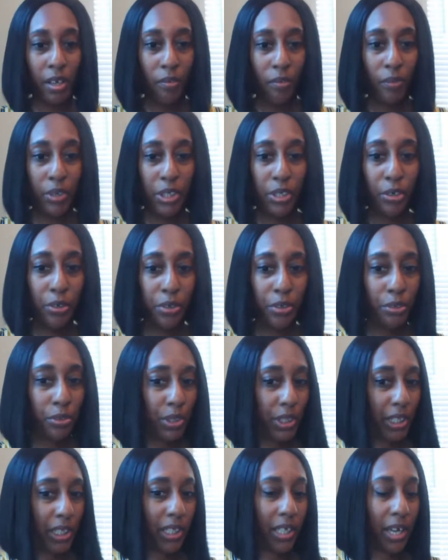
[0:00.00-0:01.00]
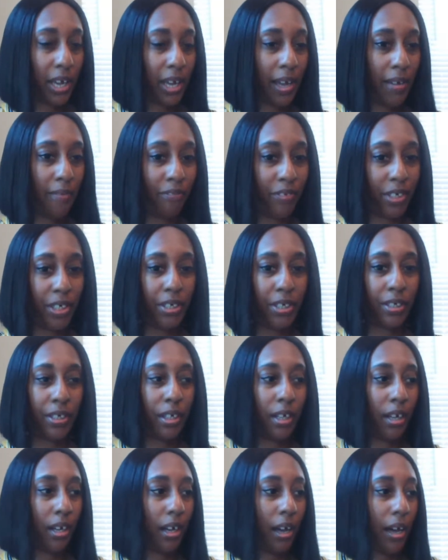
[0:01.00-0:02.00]
When you're using Canva
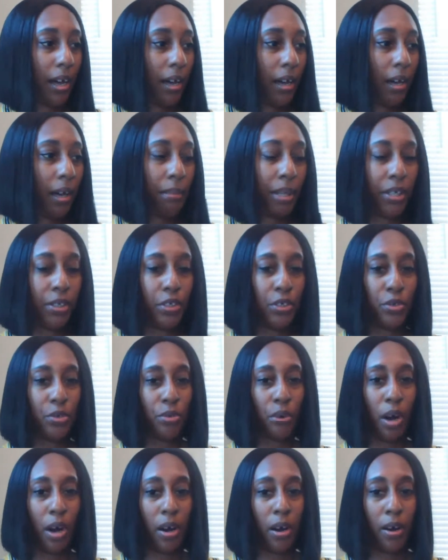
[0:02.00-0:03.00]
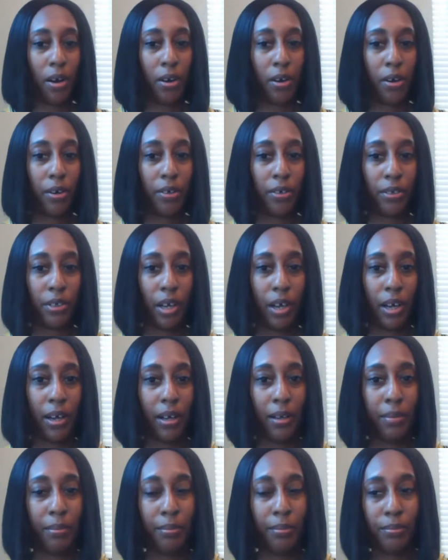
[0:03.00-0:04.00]
and you are
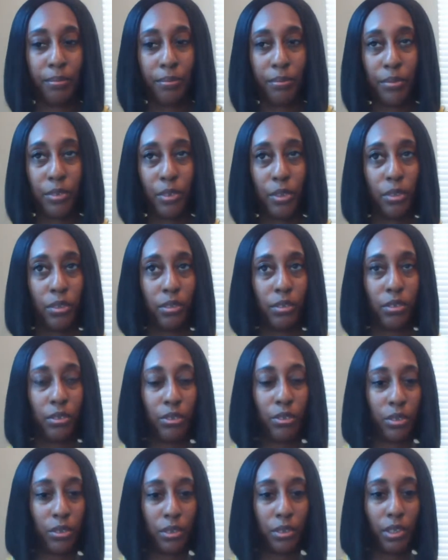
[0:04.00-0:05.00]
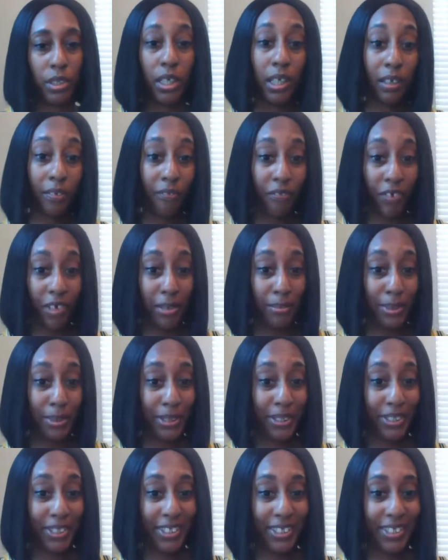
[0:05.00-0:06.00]
you're looking for
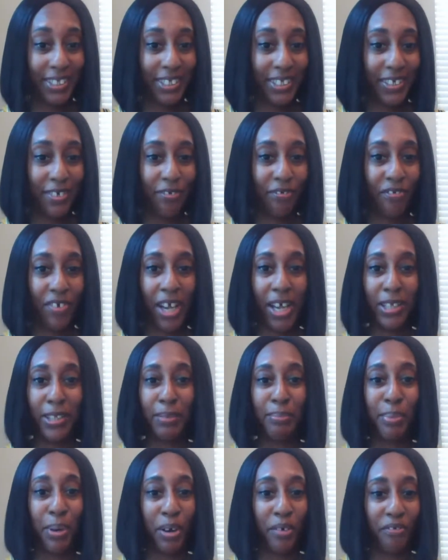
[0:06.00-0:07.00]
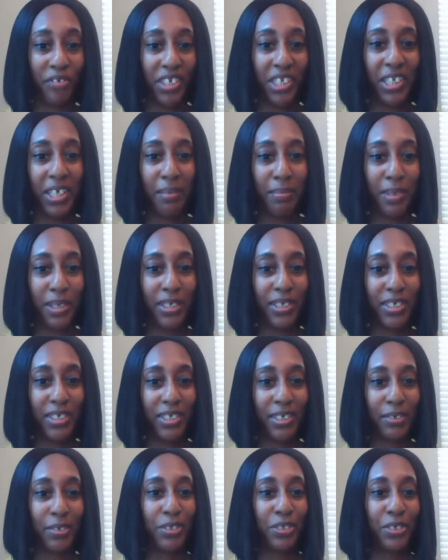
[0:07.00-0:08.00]
images and you find the perfect image,
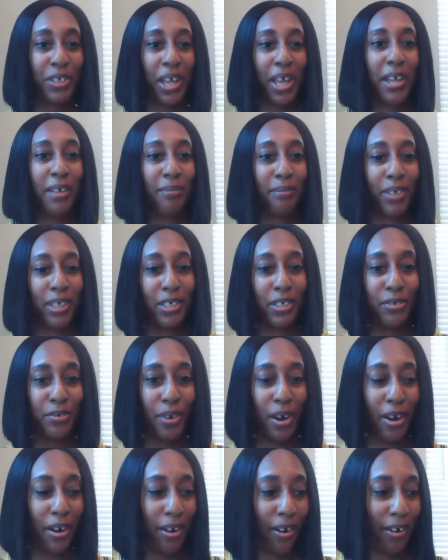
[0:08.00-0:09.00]
don't you hate when you